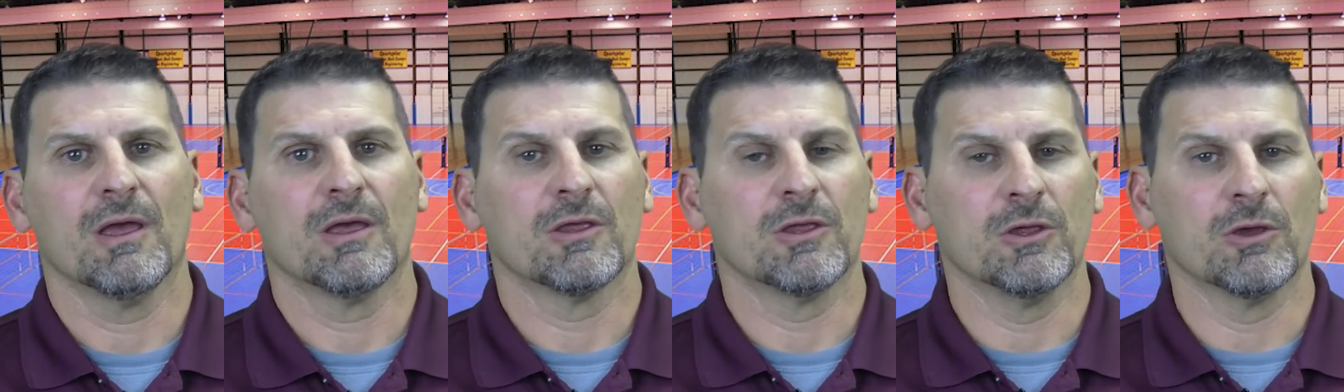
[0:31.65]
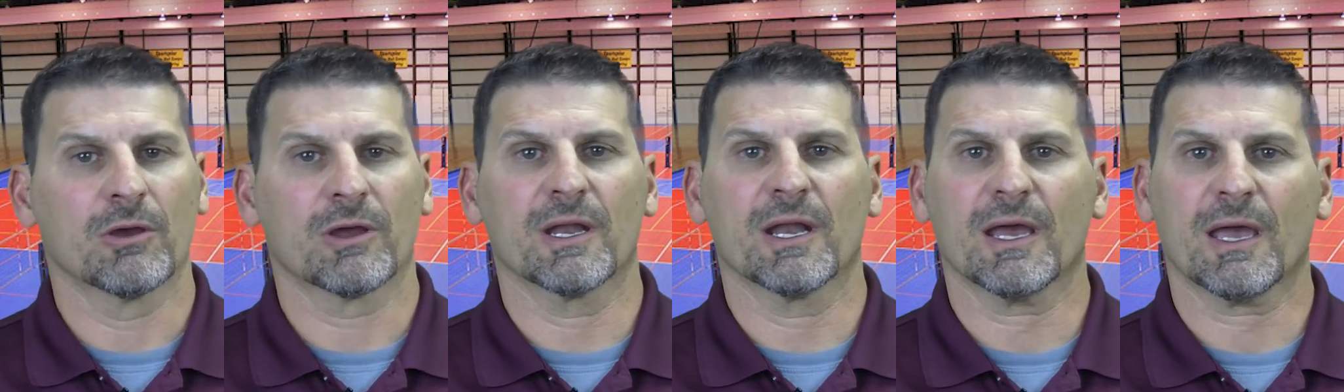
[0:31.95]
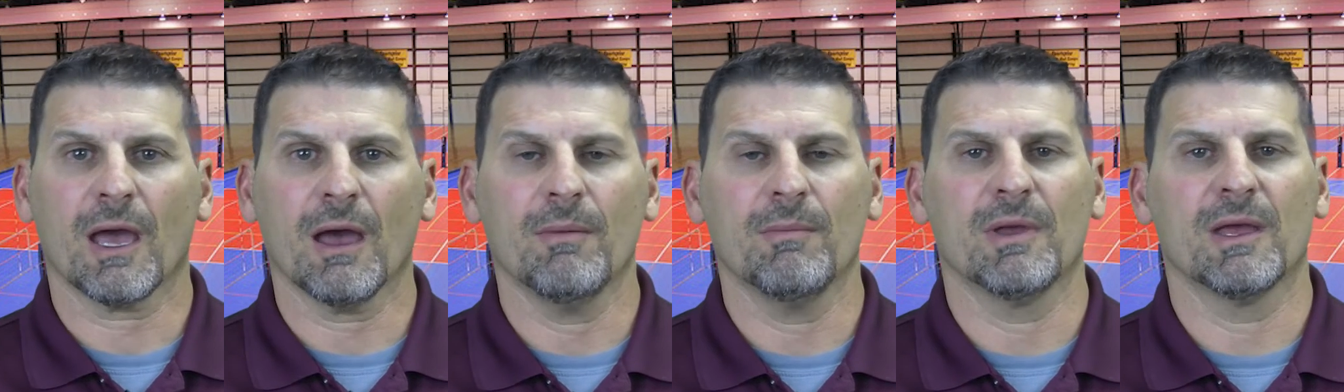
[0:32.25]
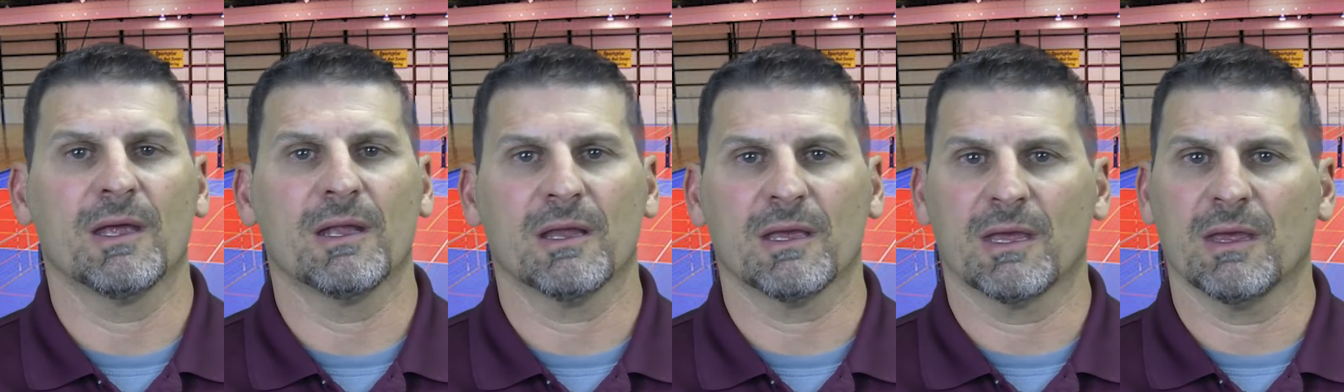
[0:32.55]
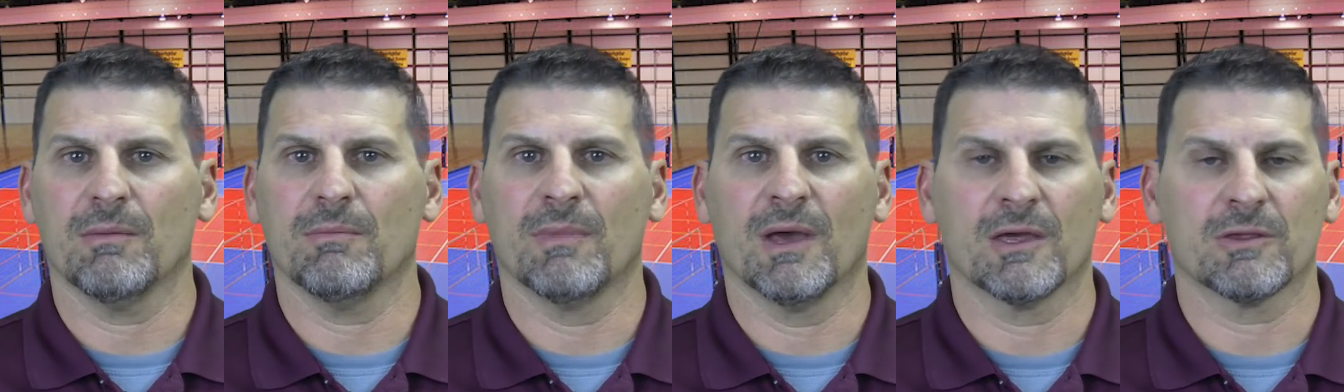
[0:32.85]
You're going to come in and
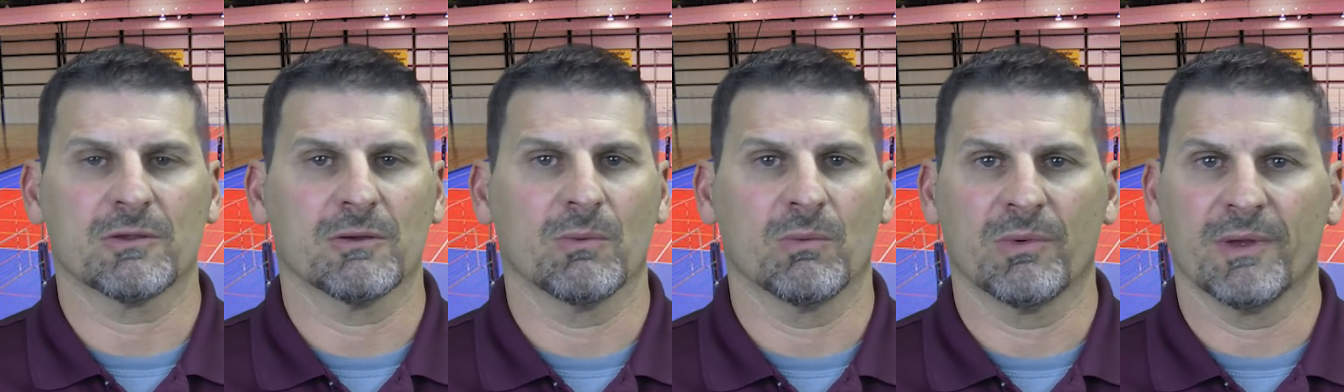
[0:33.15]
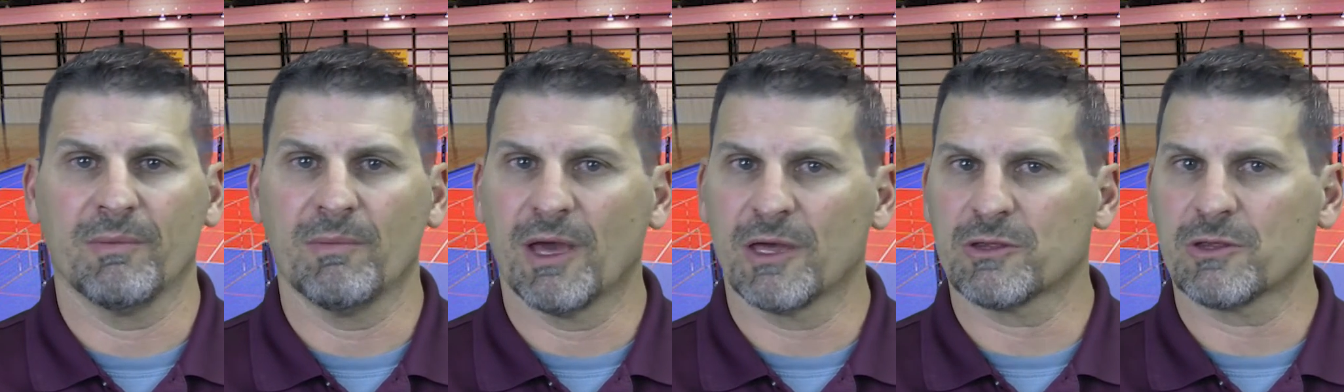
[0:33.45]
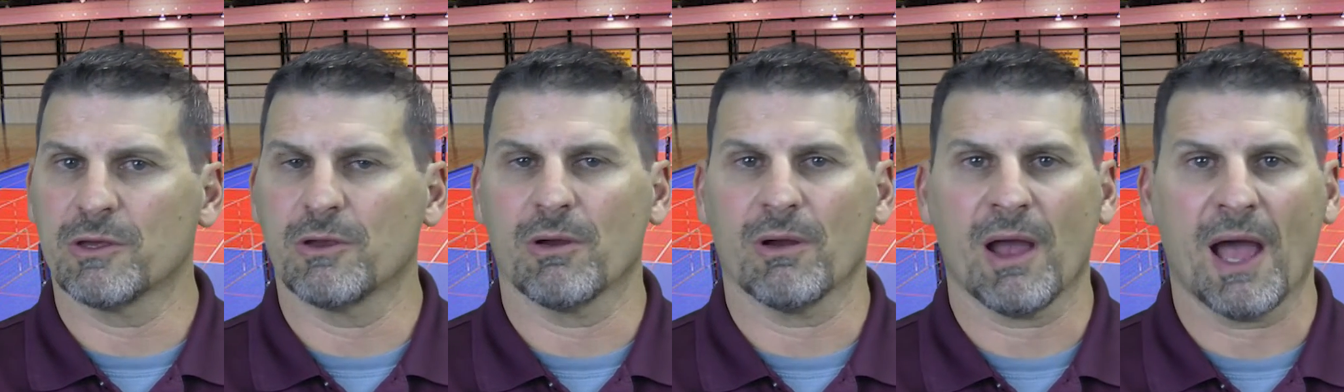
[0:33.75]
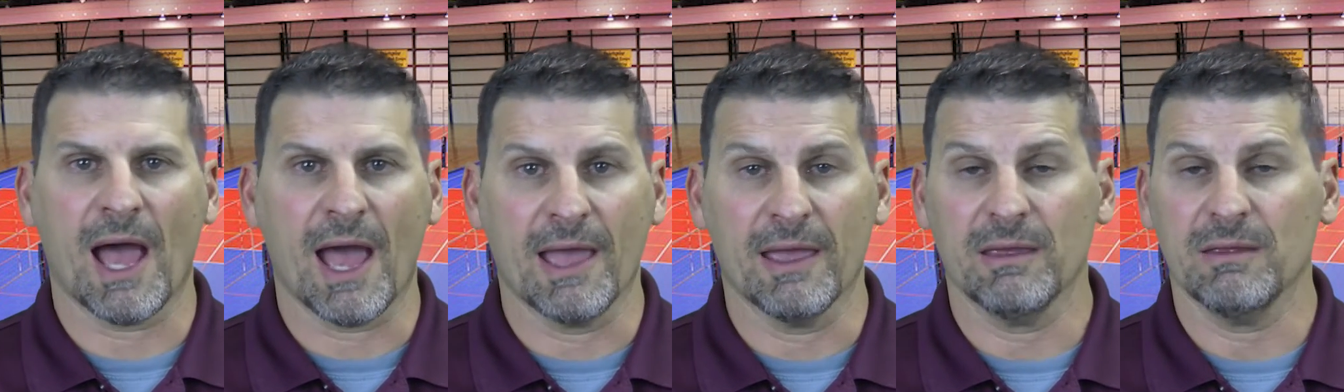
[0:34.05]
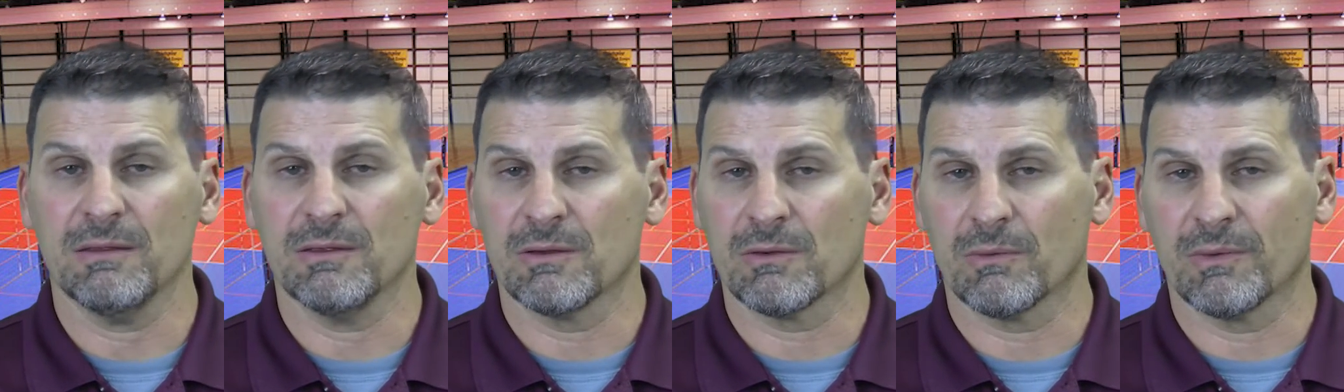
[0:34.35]
get measured. We measure your height,
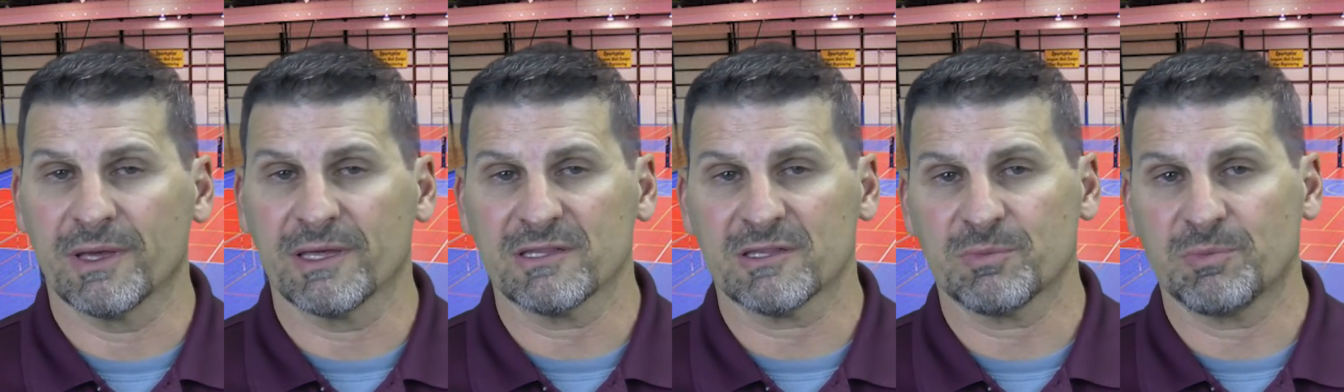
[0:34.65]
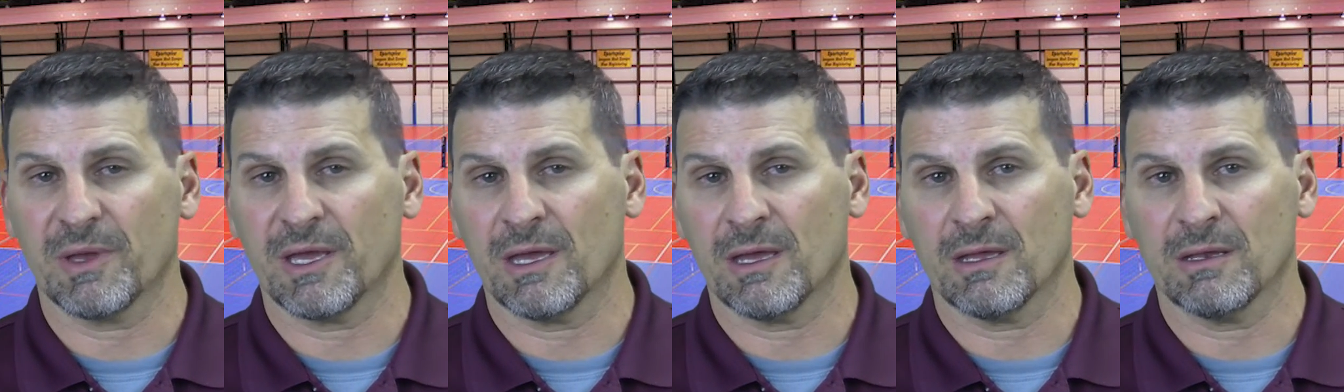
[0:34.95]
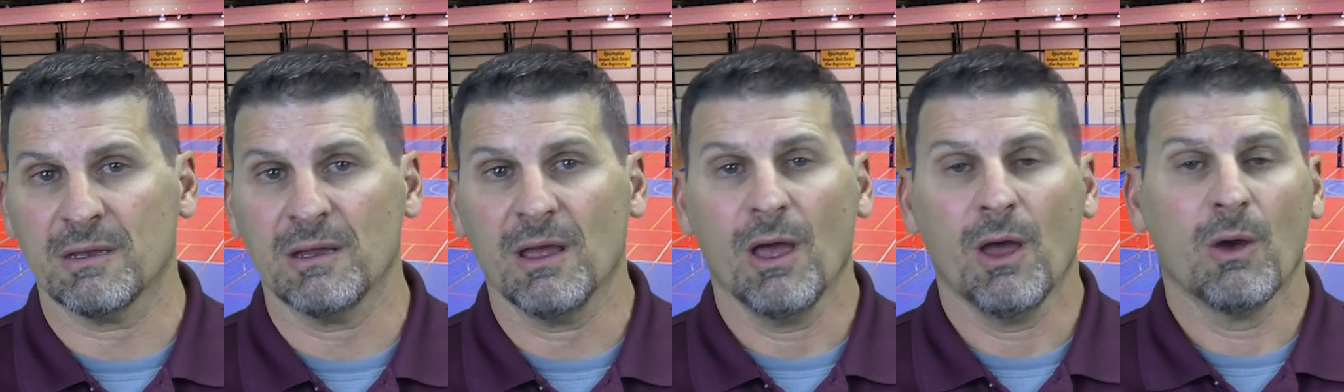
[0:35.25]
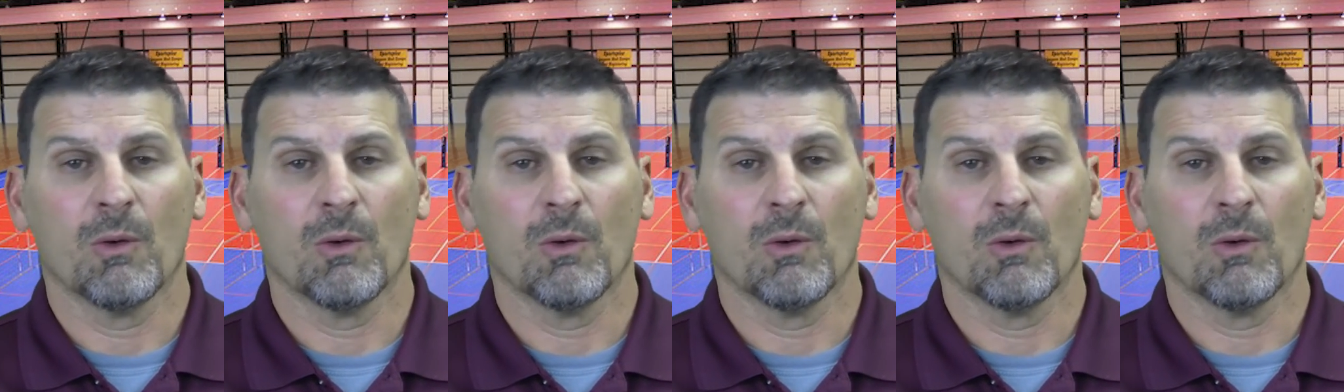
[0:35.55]
your wingspan,